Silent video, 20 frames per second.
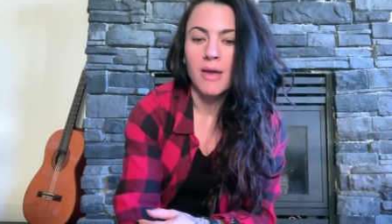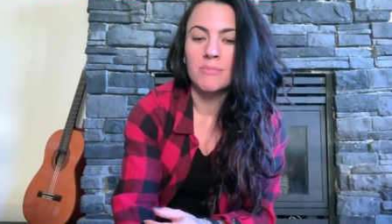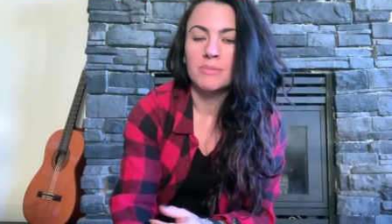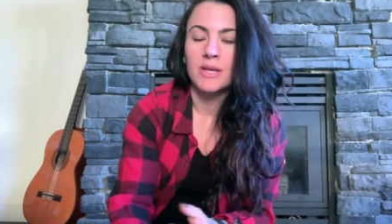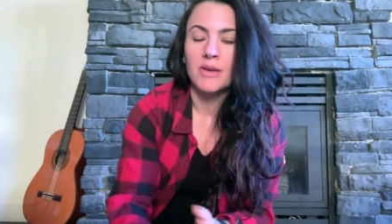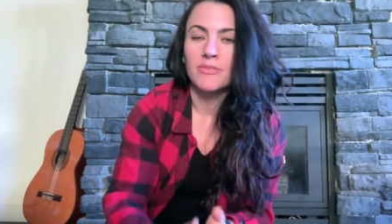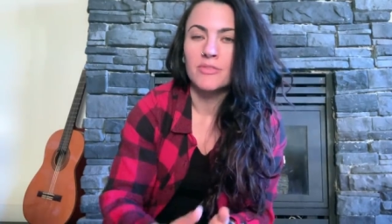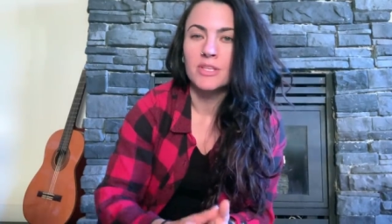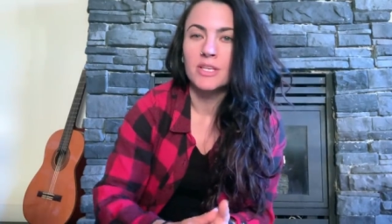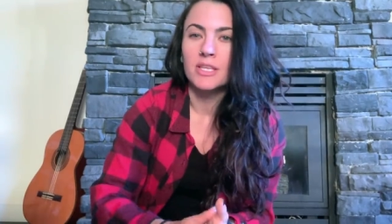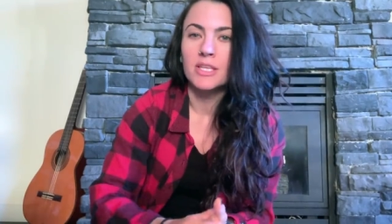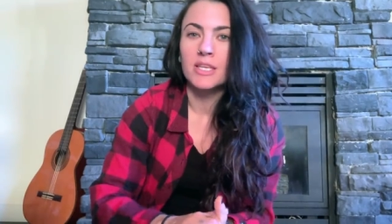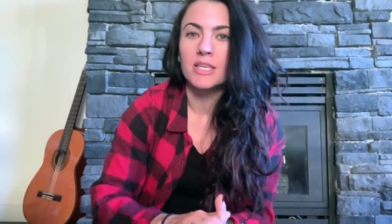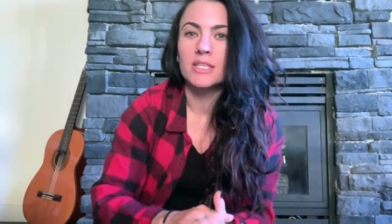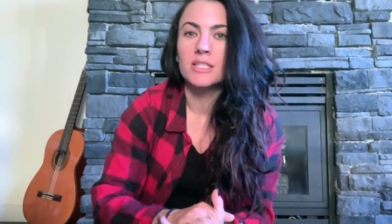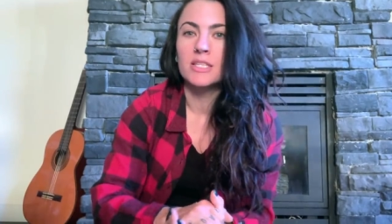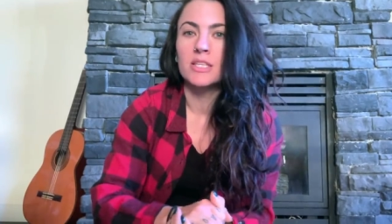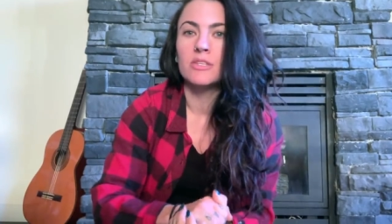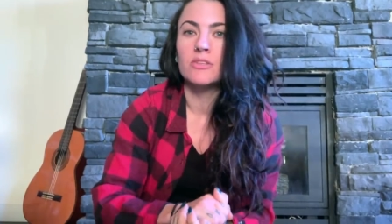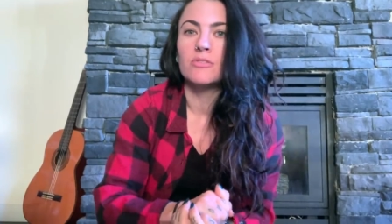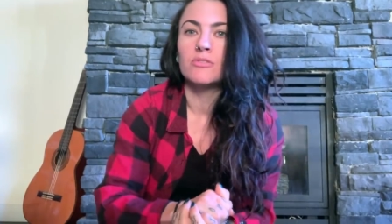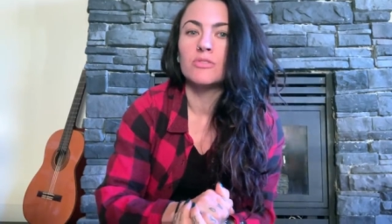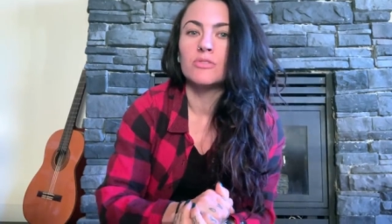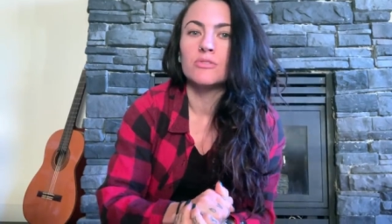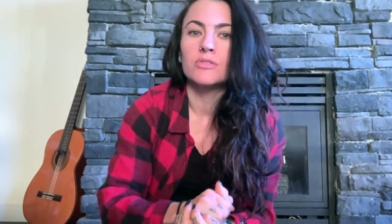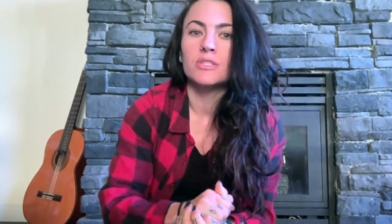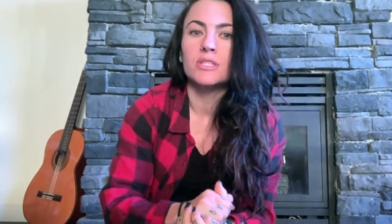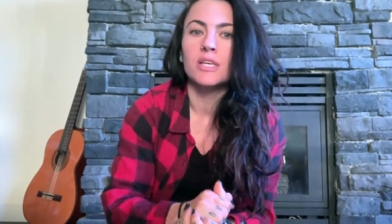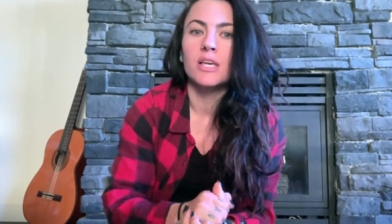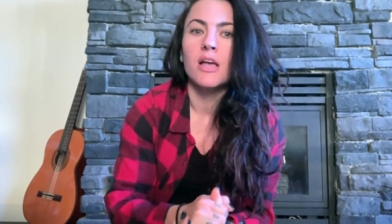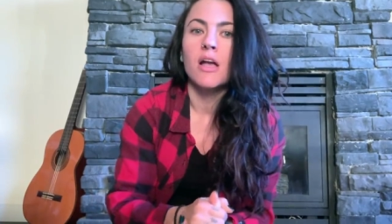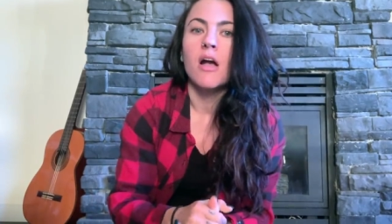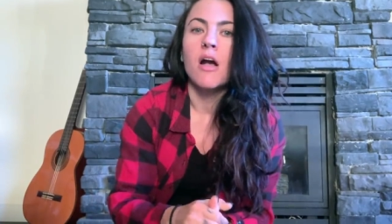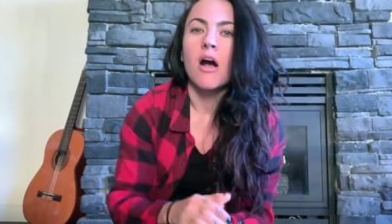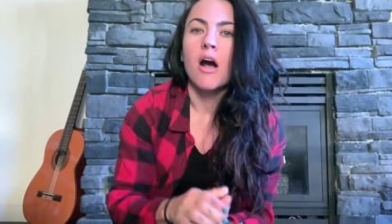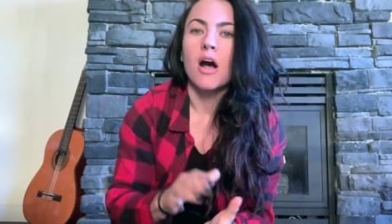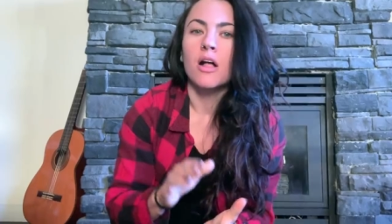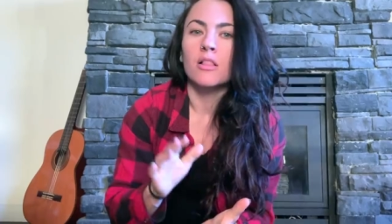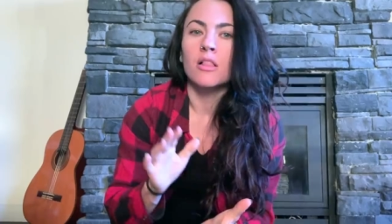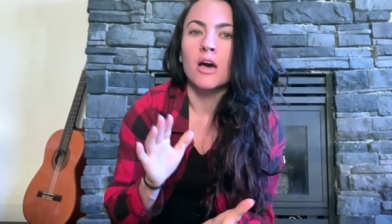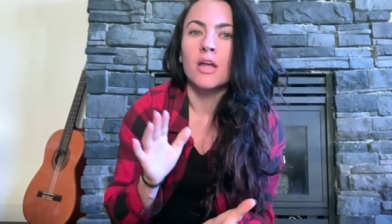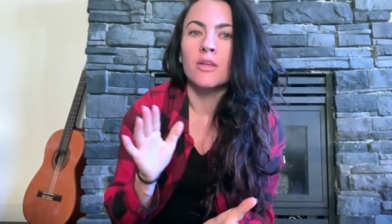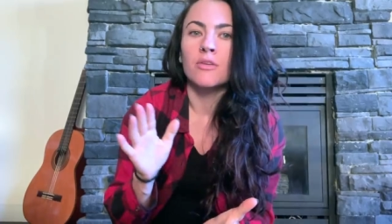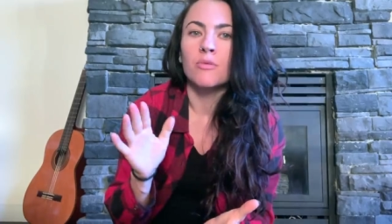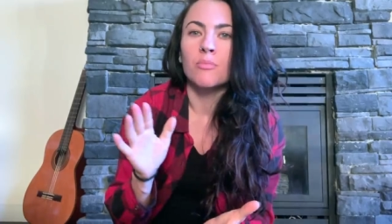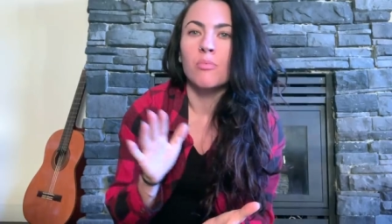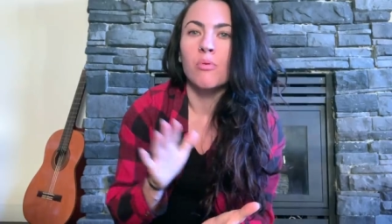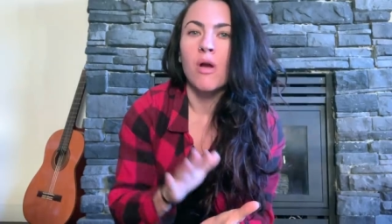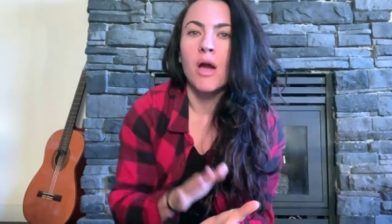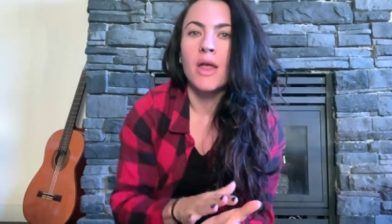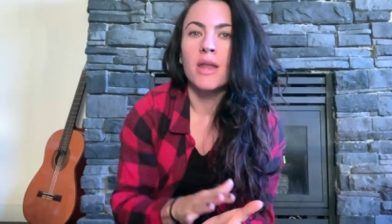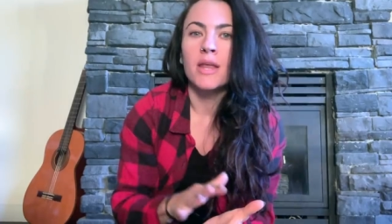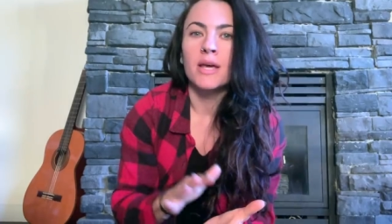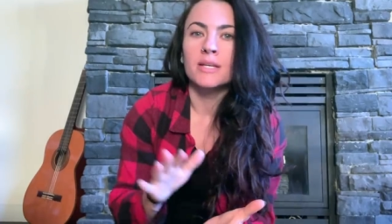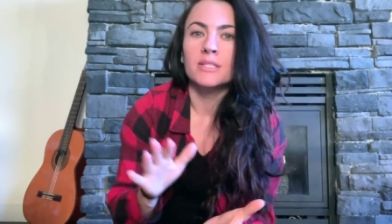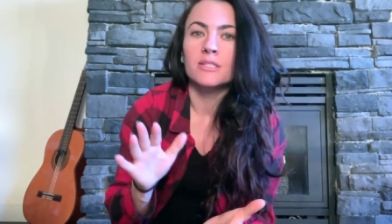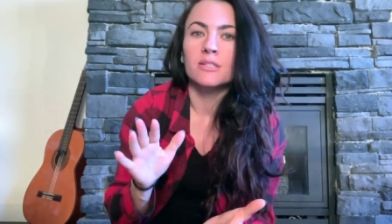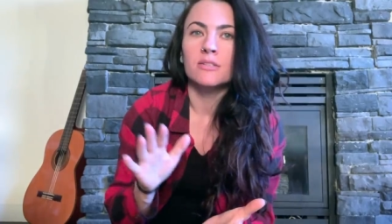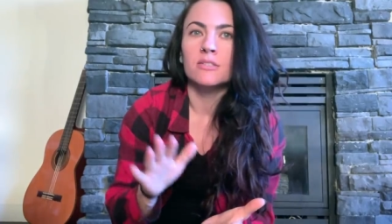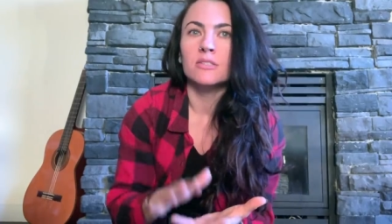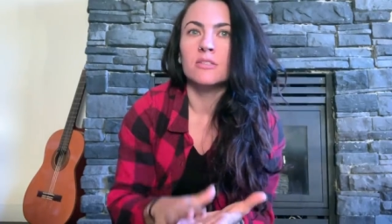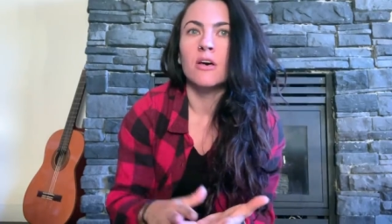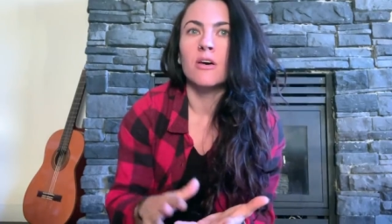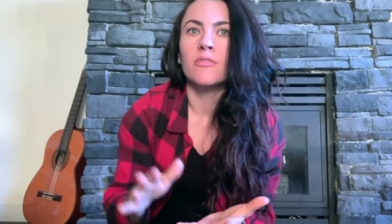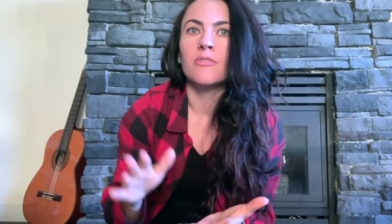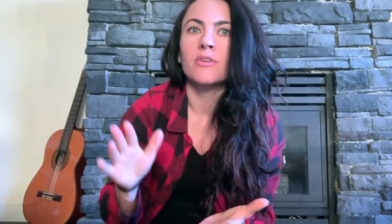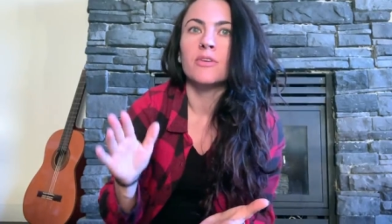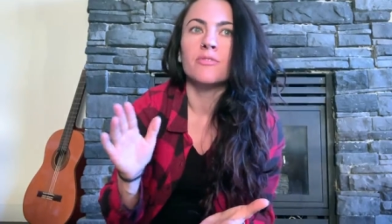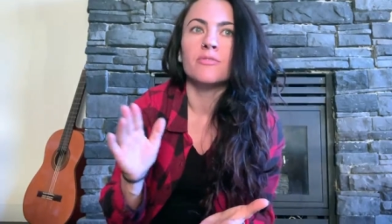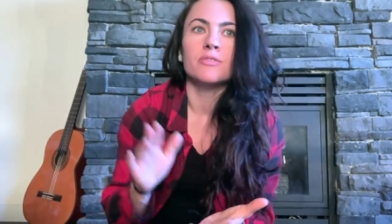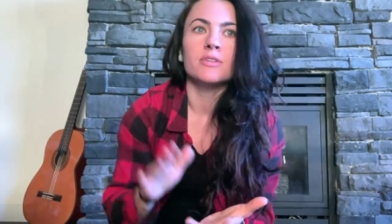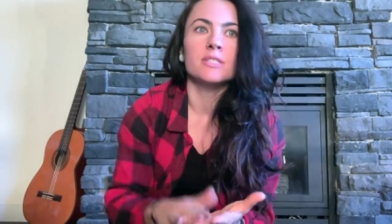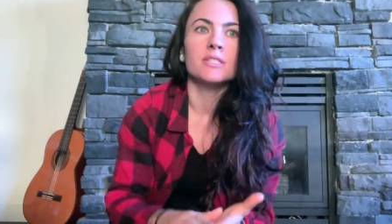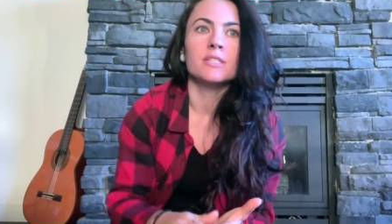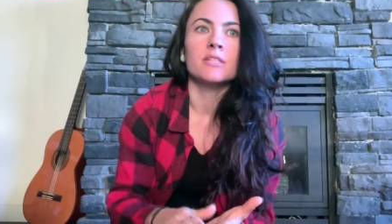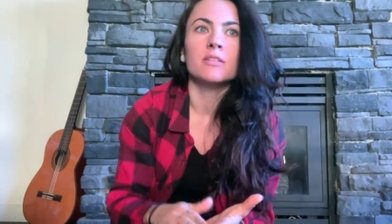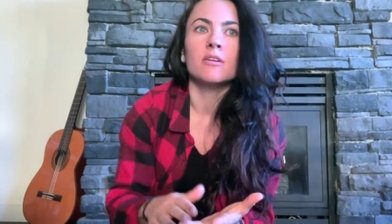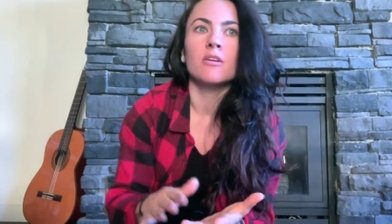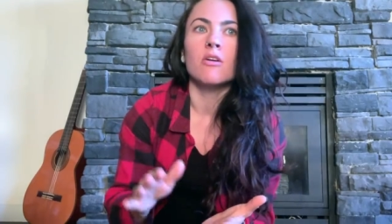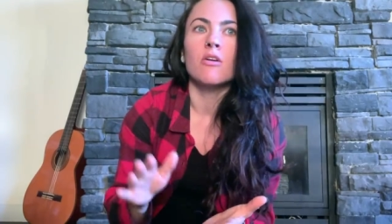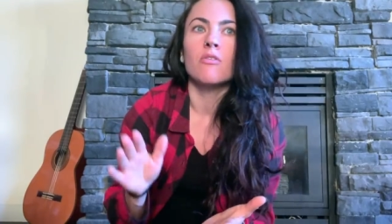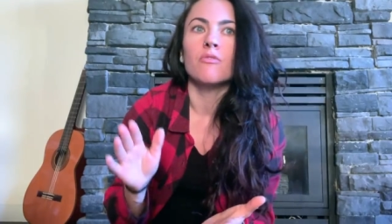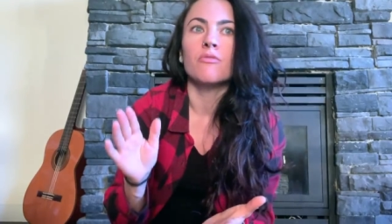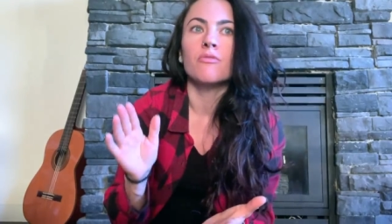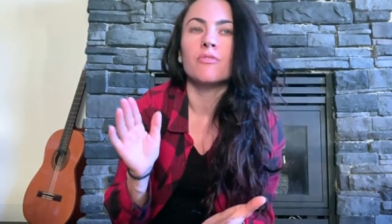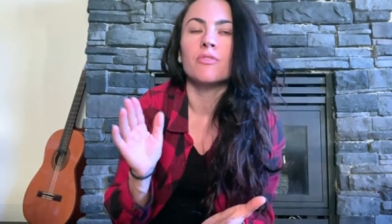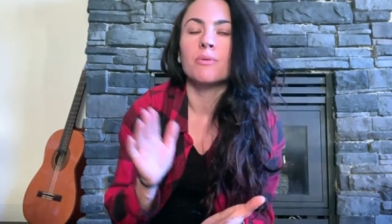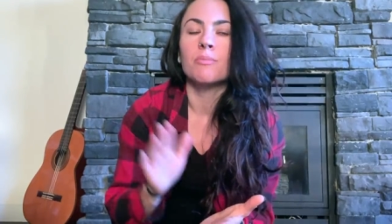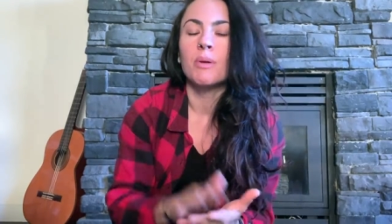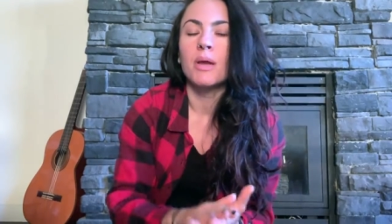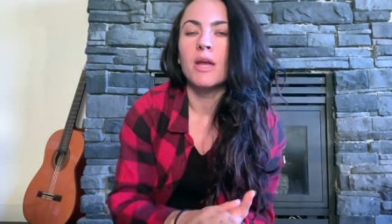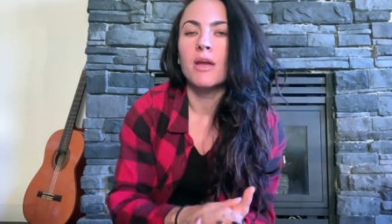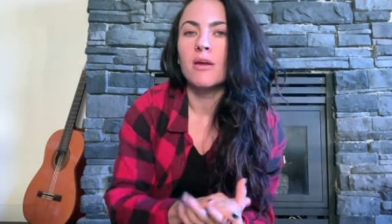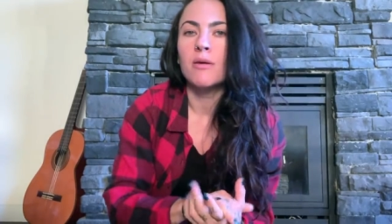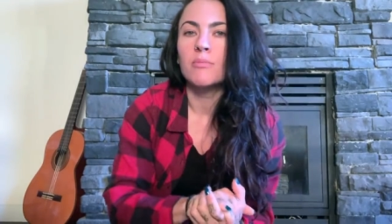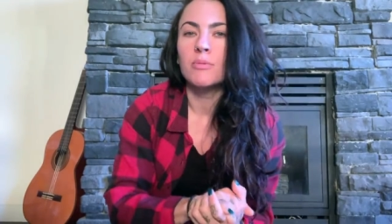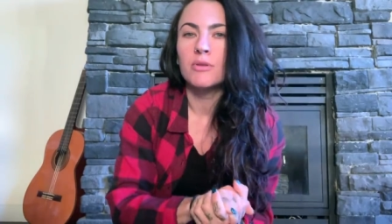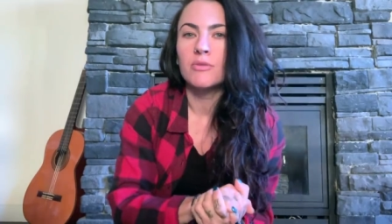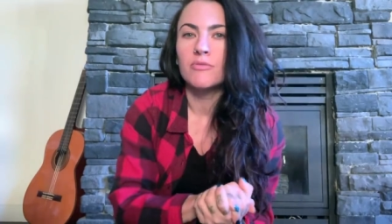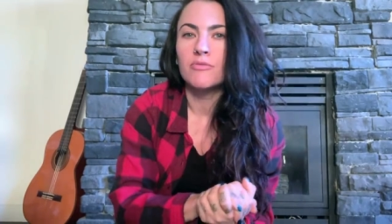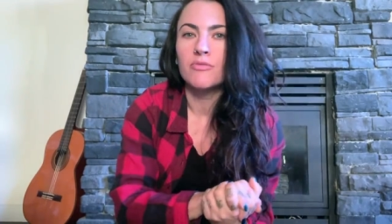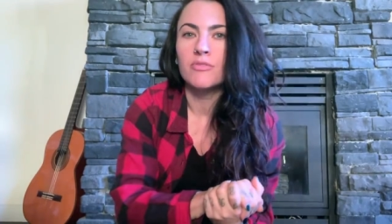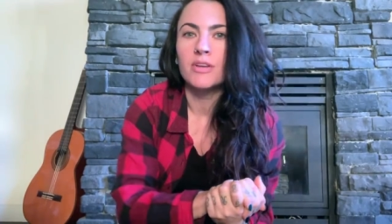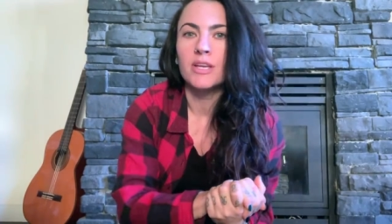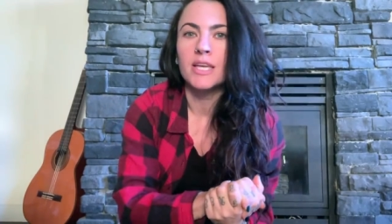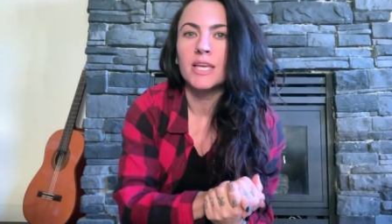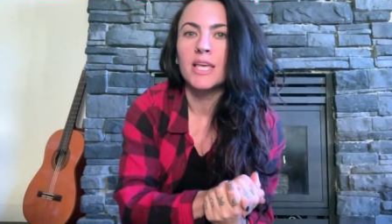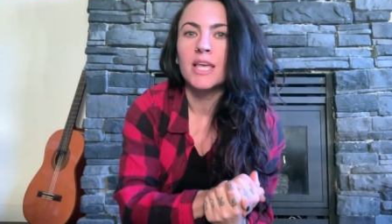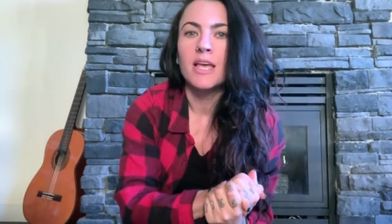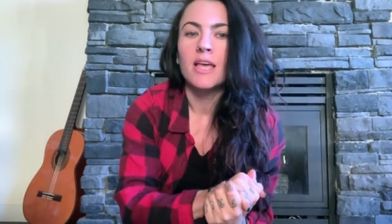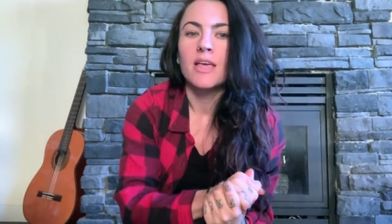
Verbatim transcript: I'm definitely gonna continue using a lot of the products that are sulfate-free, silicone-free, paraben-free.